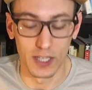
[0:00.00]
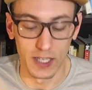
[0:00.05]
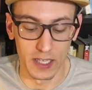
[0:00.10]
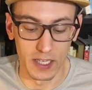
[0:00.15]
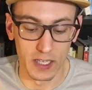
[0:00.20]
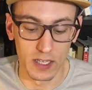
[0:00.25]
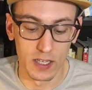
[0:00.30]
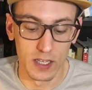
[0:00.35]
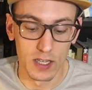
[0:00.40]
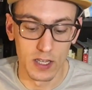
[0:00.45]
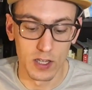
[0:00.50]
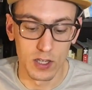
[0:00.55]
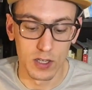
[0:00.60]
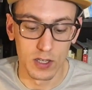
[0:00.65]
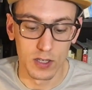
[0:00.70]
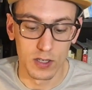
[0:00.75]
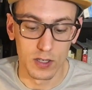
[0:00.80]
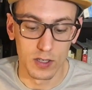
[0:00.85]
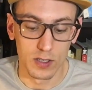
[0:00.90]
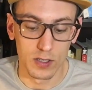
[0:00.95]
Li
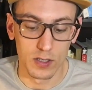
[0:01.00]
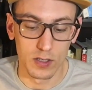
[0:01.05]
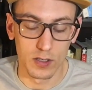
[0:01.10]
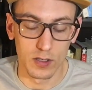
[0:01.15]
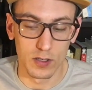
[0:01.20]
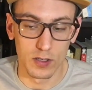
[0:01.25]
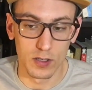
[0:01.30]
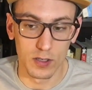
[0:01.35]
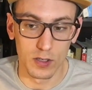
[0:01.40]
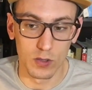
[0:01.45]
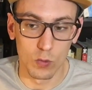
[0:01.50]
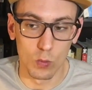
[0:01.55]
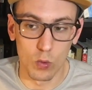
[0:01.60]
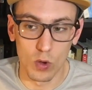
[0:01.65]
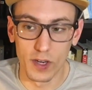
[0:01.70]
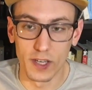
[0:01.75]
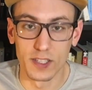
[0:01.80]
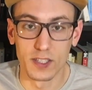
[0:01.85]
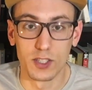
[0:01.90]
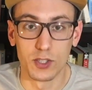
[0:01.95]

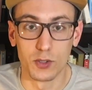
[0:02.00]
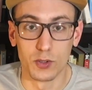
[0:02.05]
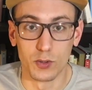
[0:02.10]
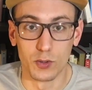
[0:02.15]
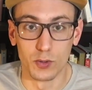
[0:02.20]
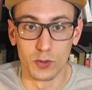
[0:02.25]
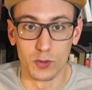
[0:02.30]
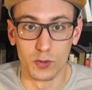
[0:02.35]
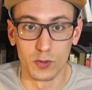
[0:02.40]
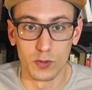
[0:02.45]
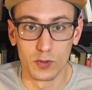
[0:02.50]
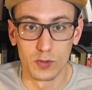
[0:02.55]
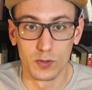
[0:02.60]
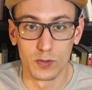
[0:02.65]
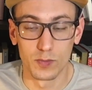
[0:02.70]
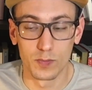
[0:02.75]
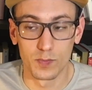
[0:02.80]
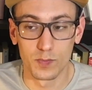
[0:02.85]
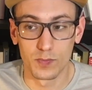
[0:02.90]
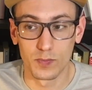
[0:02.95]
wanted to,
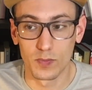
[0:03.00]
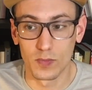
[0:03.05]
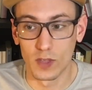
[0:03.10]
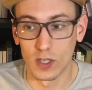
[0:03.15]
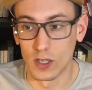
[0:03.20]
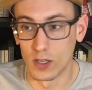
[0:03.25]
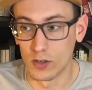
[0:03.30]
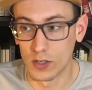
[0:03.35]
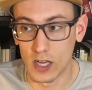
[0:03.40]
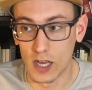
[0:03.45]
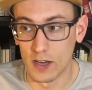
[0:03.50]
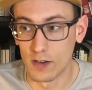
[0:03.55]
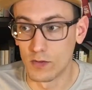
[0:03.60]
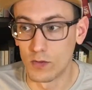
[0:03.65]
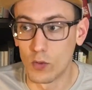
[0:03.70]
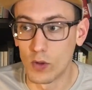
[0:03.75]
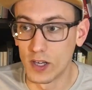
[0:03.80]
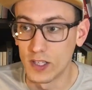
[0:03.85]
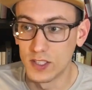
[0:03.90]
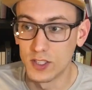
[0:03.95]
you know, kind of
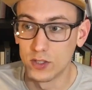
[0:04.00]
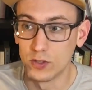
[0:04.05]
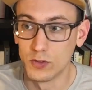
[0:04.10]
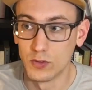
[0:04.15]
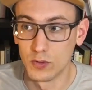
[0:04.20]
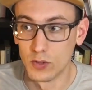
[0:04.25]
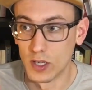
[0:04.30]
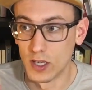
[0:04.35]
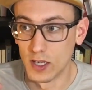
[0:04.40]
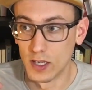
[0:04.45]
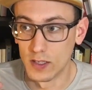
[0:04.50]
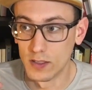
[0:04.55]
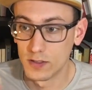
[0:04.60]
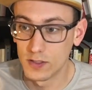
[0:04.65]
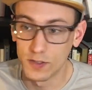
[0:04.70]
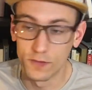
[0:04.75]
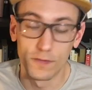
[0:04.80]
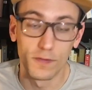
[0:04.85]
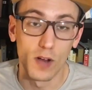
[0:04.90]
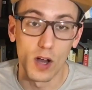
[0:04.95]
wanted to, uh,
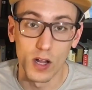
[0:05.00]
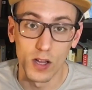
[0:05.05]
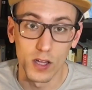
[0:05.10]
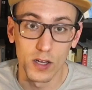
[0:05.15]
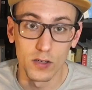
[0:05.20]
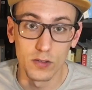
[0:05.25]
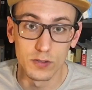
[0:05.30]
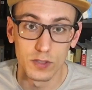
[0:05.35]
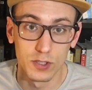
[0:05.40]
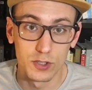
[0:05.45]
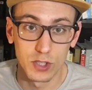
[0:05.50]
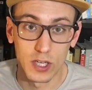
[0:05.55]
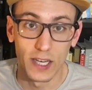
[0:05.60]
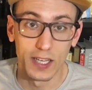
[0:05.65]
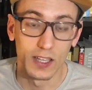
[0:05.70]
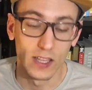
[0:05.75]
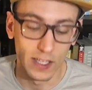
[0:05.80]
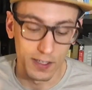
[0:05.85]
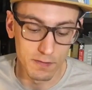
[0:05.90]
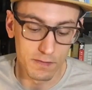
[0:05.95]
to follow, to try
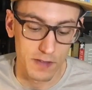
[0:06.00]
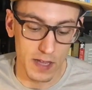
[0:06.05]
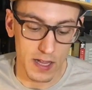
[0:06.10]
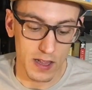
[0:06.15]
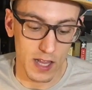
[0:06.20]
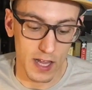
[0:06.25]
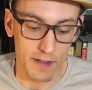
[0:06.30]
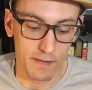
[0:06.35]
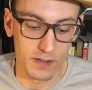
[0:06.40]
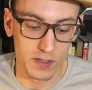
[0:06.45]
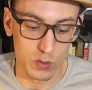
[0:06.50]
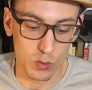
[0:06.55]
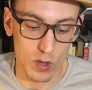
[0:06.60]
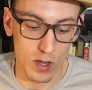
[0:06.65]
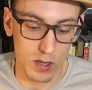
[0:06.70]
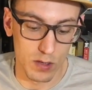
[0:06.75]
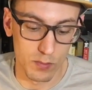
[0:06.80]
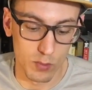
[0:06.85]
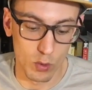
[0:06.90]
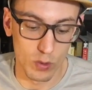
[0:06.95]
and live that life as
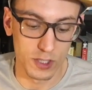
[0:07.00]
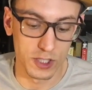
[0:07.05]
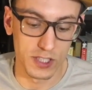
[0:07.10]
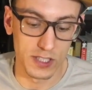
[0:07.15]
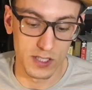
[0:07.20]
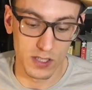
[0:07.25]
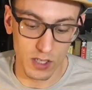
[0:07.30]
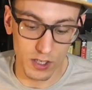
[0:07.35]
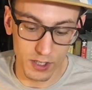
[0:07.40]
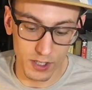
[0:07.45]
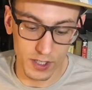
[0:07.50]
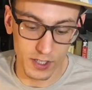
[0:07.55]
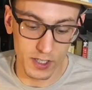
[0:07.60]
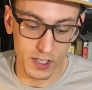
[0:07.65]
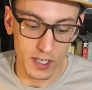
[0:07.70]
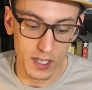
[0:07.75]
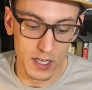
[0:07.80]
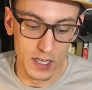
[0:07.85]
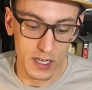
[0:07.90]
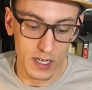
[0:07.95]
well. But what she's learned
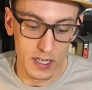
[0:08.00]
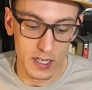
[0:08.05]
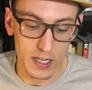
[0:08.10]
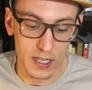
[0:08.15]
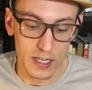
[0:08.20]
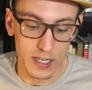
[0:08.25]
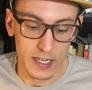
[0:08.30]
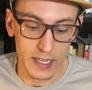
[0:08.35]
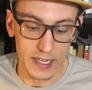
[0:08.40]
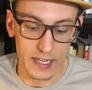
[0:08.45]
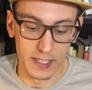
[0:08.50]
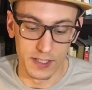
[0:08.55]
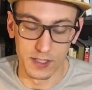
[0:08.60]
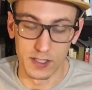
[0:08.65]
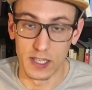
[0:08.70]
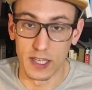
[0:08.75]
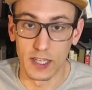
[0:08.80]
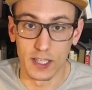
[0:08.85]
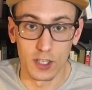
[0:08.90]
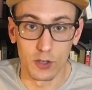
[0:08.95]
is
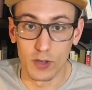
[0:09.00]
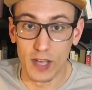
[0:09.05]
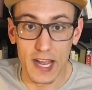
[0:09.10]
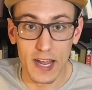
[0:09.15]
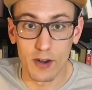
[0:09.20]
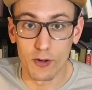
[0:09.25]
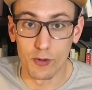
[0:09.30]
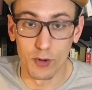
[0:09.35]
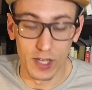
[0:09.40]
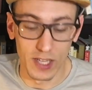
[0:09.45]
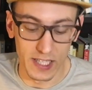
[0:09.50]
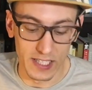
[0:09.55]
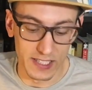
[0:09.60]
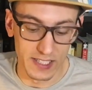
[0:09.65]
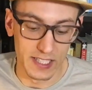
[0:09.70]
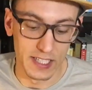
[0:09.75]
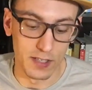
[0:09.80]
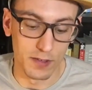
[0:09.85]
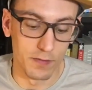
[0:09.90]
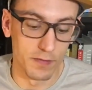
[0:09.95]
that you can't really
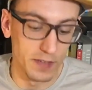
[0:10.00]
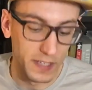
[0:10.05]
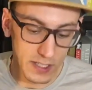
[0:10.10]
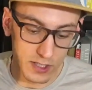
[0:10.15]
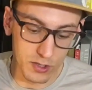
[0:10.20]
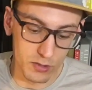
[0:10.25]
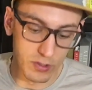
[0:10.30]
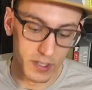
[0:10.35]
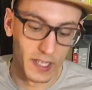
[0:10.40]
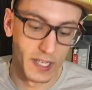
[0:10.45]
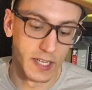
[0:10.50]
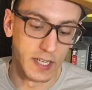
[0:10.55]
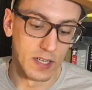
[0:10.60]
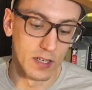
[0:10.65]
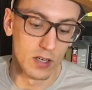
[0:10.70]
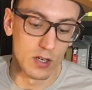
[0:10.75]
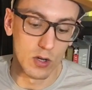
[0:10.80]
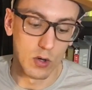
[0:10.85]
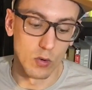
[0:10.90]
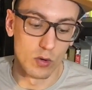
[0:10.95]
seek
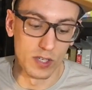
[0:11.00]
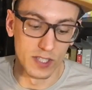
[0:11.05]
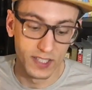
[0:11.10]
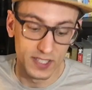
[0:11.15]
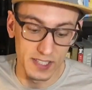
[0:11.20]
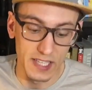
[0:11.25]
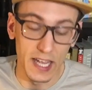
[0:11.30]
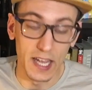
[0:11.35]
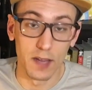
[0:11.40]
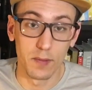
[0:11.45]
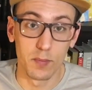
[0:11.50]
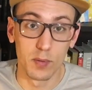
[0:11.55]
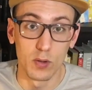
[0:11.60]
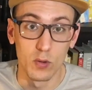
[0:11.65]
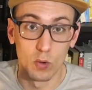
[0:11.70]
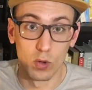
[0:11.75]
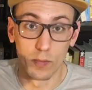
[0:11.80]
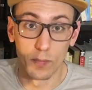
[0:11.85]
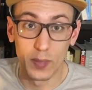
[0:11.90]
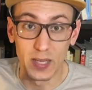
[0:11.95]
victory or escape
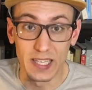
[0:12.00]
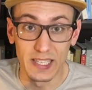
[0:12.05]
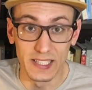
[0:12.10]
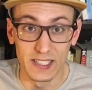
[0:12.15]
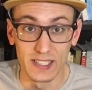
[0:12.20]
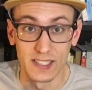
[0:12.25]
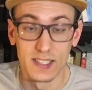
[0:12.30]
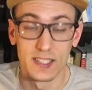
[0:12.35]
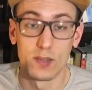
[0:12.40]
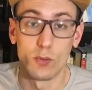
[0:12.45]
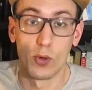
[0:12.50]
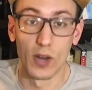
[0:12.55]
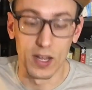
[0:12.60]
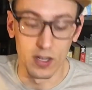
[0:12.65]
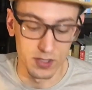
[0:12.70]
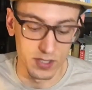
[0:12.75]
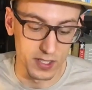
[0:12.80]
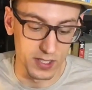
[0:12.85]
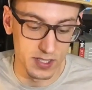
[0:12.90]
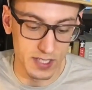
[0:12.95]
or peace in someone
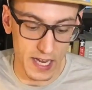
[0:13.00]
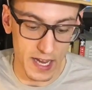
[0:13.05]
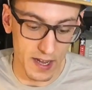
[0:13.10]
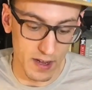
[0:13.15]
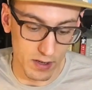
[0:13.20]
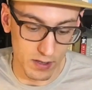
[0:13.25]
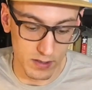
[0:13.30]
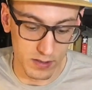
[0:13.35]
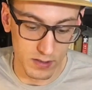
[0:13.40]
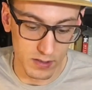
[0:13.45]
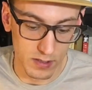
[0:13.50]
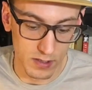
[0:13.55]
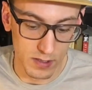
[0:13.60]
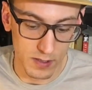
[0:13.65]
else's tale.